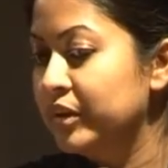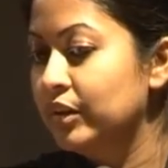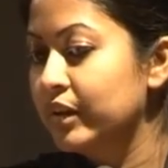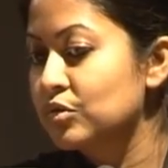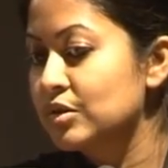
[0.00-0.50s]
the
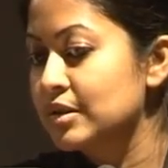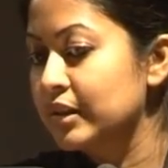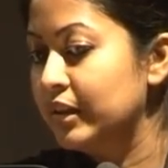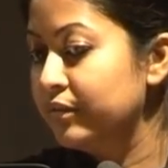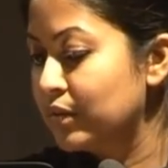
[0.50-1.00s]
mother
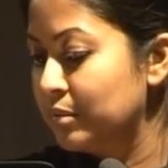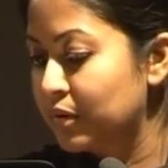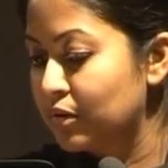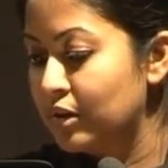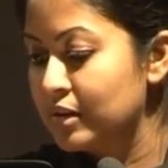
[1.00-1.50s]
languages that I've
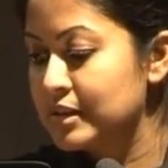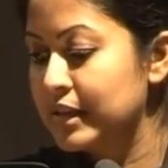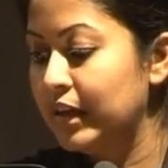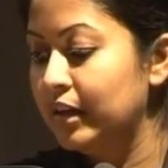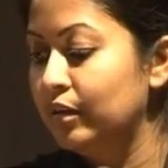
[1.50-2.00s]
come across
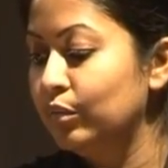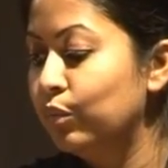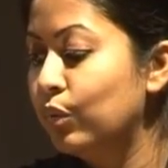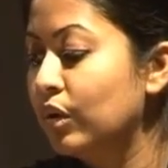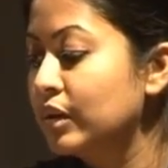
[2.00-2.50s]

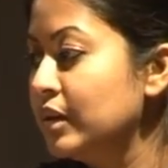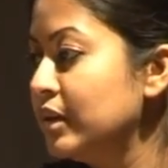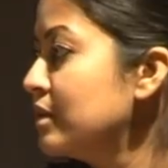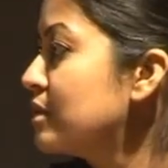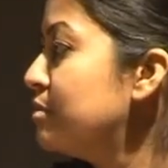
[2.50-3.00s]
and what
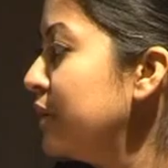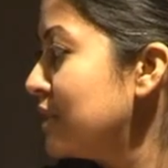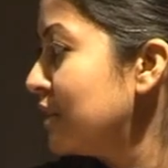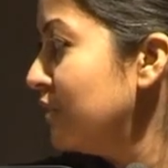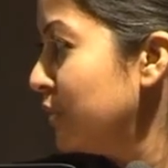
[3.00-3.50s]
is
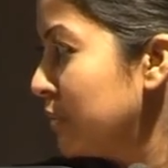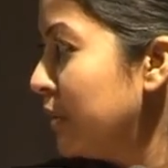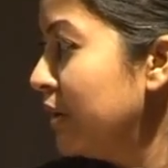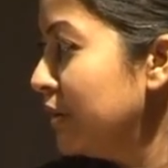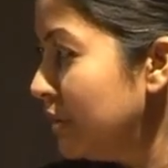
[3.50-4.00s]
basically
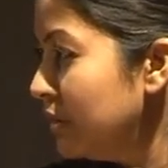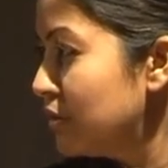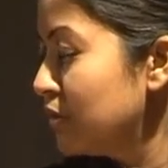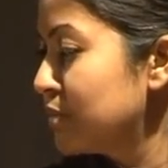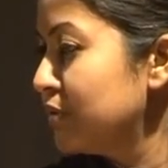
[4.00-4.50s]
required
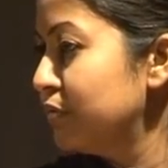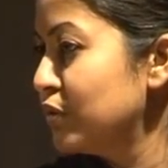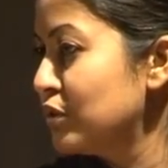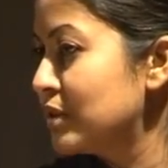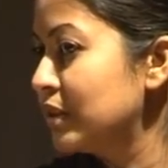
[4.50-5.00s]
in terms of
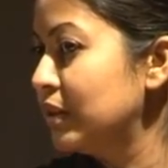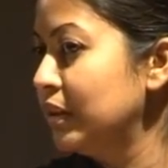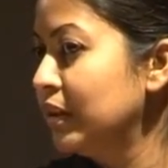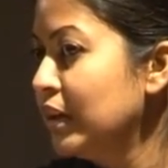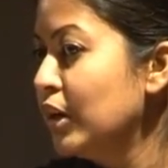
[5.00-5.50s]

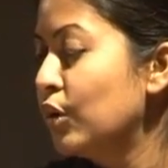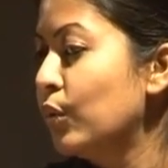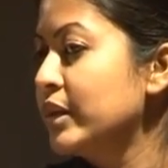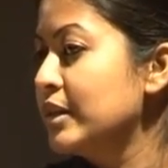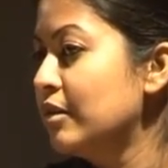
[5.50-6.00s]
logistically
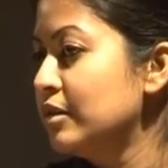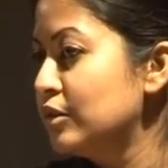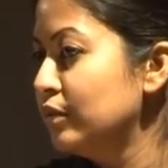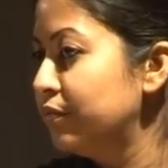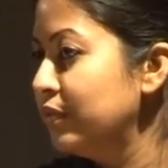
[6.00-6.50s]
going down
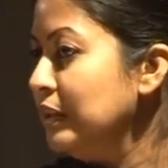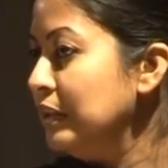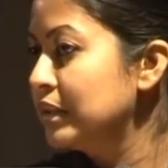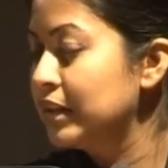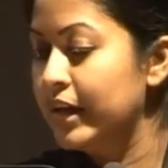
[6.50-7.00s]
into the
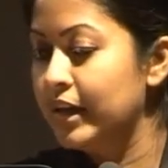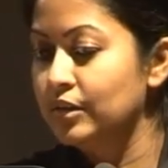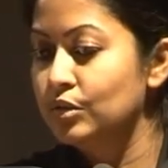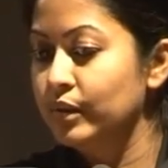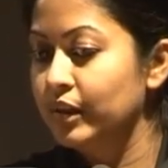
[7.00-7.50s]
field
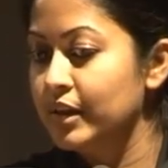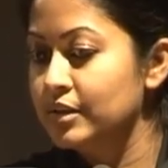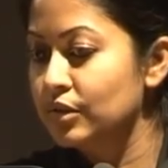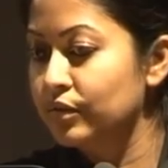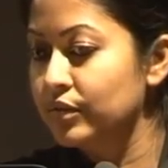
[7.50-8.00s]
and doing
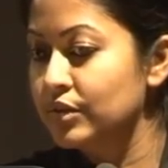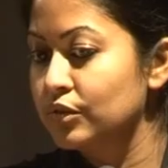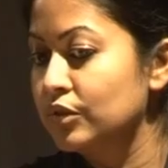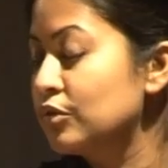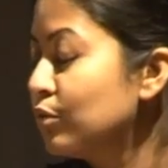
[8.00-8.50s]
hands-on
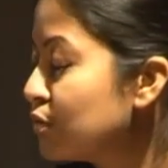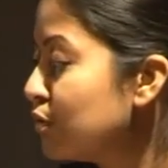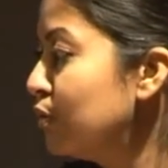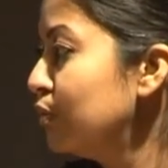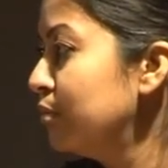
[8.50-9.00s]
research.
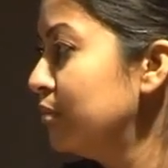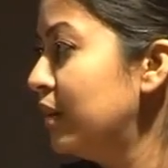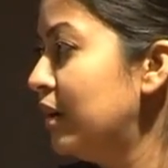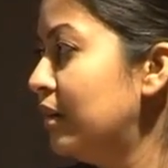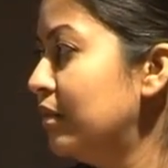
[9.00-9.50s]
Also
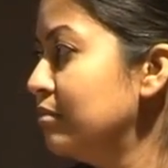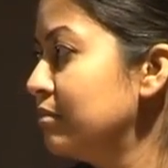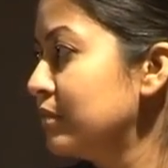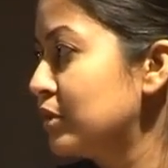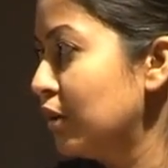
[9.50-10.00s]

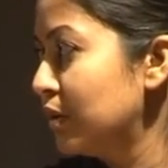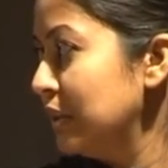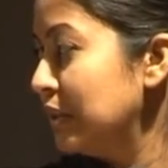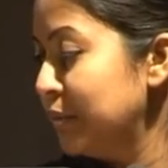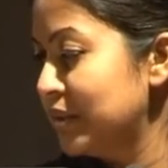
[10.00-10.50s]
talk
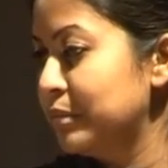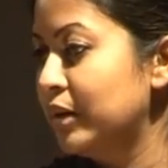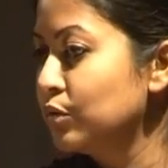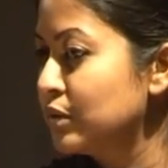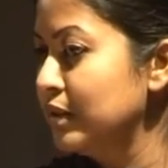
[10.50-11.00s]
a little bit
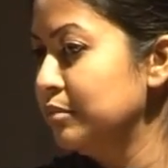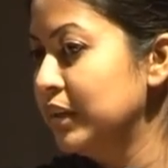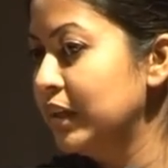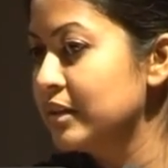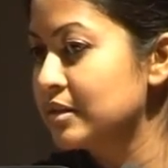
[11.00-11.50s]
about
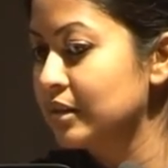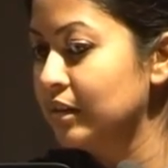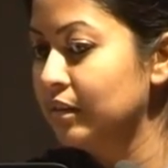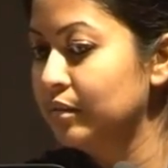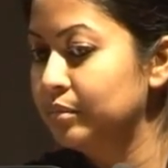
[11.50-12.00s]
IMLI
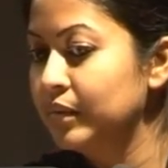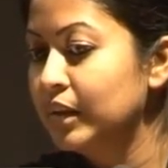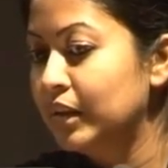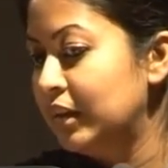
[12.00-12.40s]
as